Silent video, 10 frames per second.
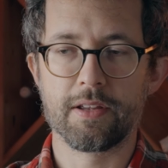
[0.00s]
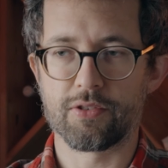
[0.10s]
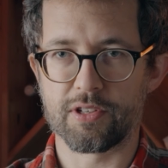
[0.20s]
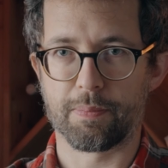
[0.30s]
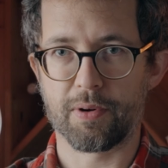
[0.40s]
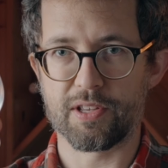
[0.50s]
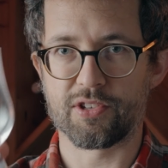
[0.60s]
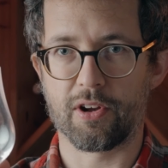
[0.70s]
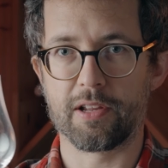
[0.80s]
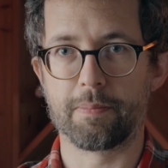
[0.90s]
so it's a pretty
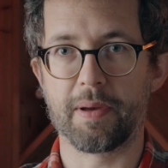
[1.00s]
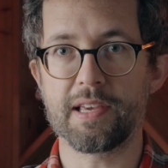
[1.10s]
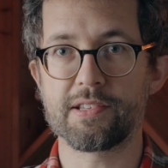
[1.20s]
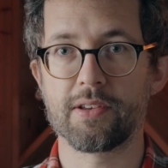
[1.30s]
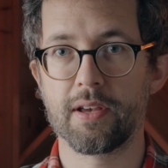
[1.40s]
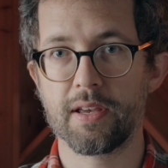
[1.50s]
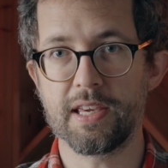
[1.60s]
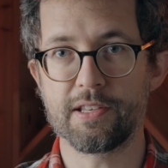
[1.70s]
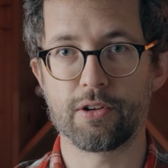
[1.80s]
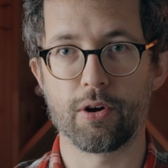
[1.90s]
solid base,
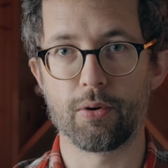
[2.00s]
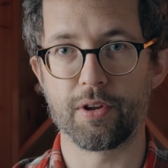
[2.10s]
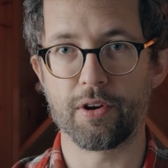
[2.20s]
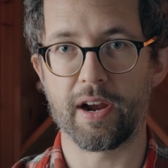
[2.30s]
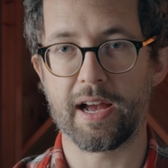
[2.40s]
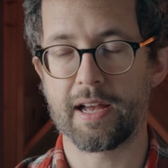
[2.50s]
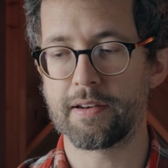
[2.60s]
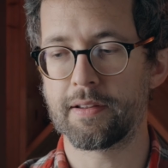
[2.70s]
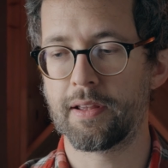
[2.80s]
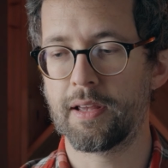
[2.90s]
easy to hold in your
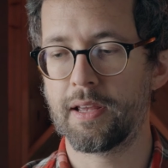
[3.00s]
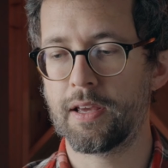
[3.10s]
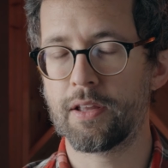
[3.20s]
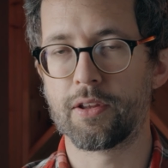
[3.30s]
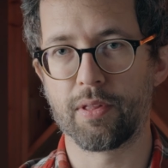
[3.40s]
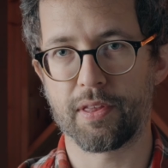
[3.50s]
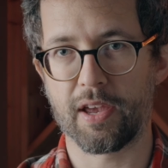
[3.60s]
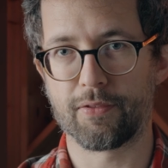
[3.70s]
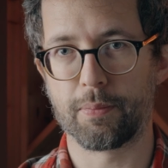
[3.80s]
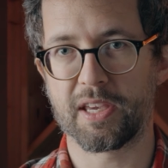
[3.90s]
hand. The only thing
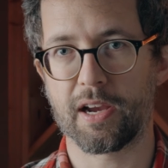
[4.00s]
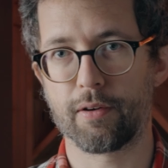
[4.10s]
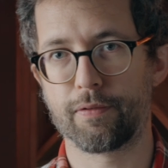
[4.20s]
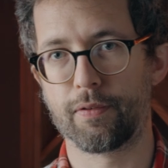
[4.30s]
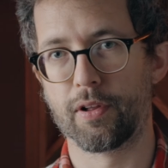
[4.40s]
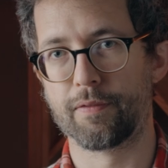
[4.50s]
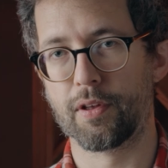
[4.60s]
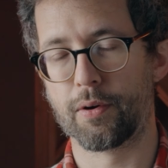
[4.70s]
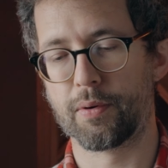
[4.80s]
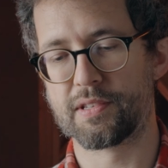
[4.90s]
you have to be careful of,
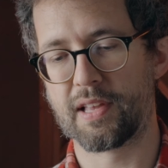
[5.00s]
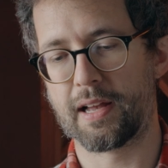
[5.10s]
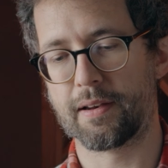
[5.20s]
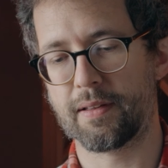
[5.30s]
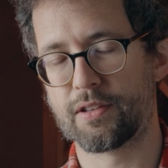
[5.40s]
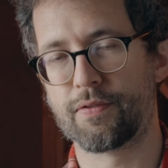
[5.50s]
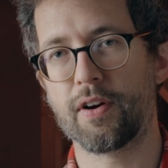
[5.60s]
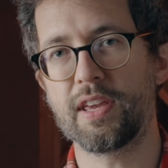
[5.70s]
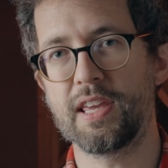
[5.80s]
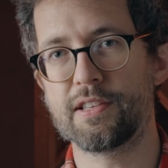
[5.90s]
though, is that it's
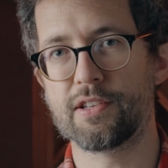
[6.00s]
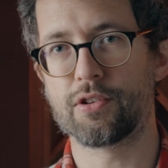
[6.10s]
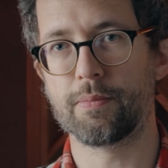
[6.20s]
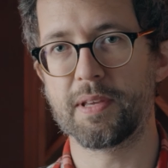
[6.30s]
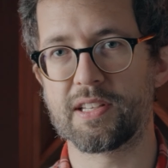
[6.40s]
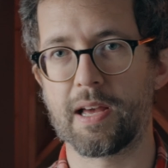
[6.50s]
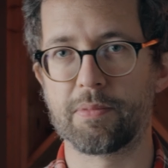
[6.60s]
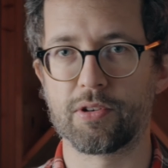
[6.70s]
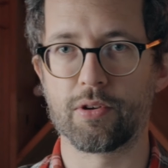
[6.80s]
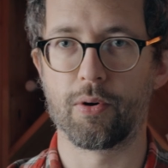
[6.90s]
very easy to be
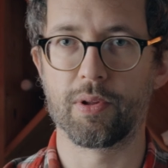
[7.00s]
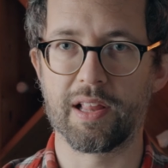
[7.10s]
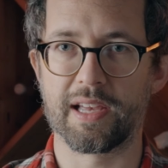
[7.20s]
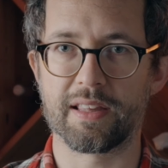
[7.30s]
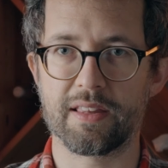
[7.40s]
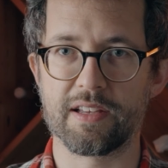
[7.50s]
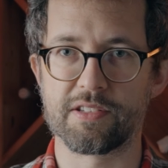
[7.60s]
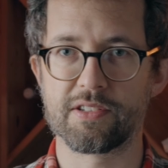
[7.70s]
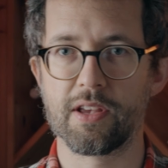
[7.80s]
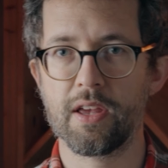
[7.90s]
tempted to hold it like
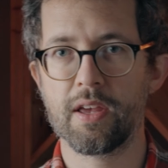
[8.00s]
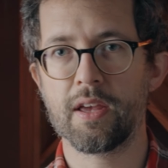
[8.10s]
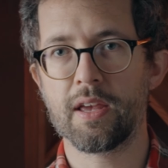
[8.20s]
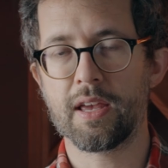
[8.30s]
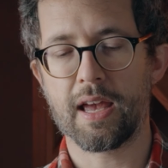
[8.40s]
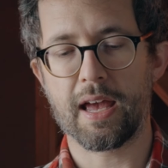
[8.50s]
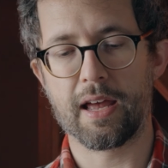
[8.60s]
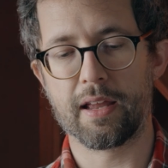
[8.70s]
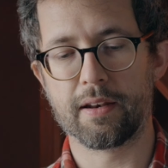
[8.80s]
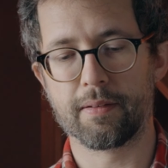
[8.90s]
this.
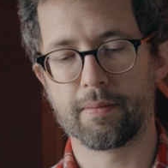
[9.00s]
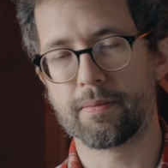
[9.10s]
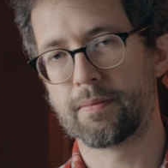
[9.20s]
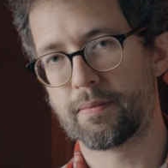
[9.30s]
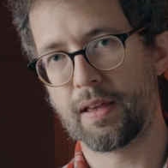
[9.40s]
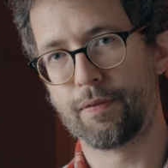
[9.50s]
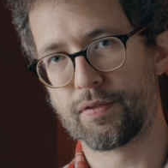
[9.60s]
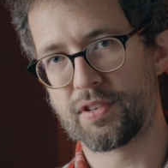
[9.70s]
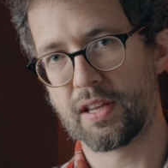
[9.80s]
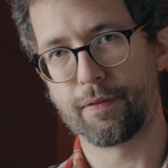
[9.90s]
And if
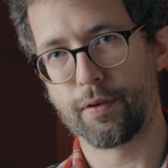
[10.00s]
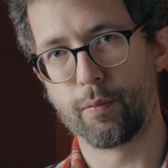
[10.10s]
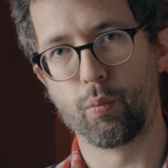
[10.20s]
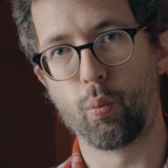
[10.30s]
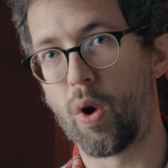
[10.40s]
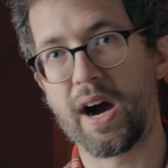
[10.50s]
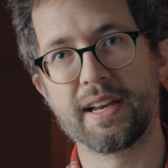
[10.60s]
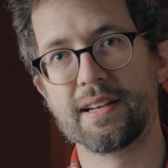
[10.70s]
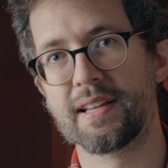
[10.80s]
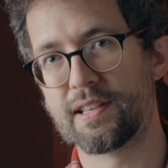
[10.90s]
you've seen a few
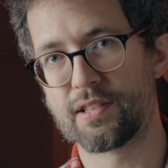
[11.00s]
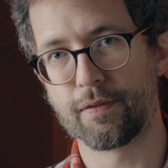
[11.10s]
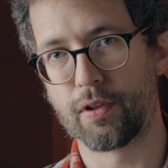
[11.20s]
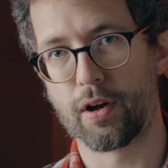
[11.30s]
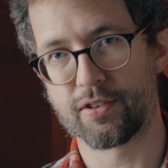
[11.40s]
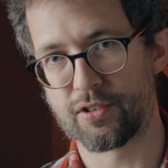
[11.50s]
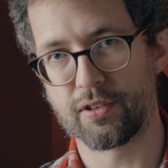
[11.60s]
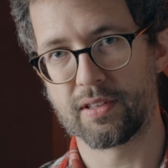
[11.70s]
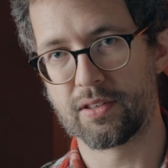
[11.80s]
wine tasting vlogs,